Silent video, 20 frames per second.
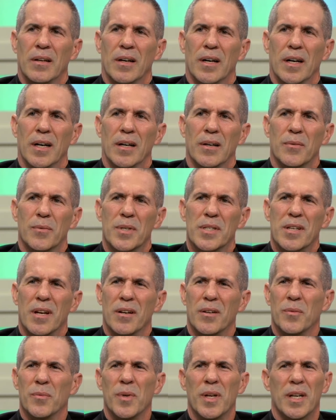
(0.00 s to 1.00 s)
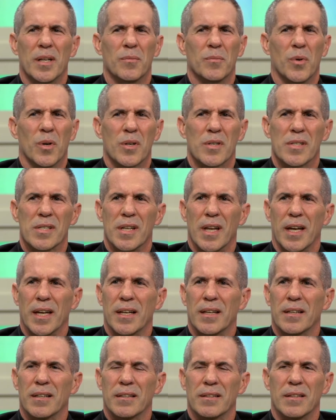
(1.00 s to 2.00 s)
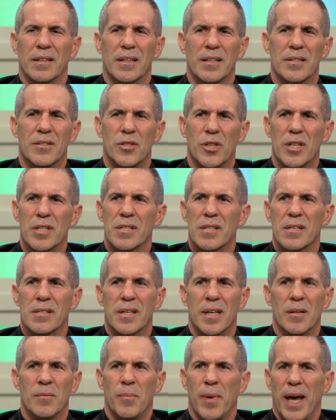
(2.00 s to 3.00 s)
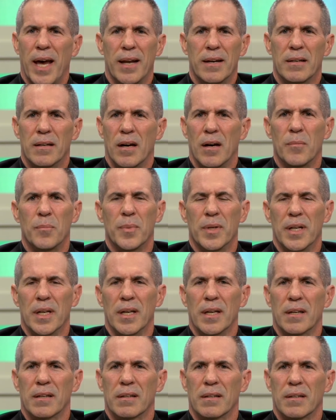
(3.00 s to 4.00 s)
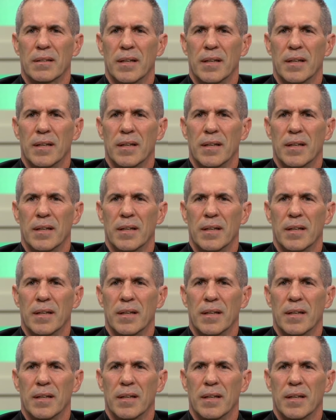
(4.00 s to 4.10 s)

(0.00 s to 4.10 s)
and we started reading books like Jesus in Bad Company,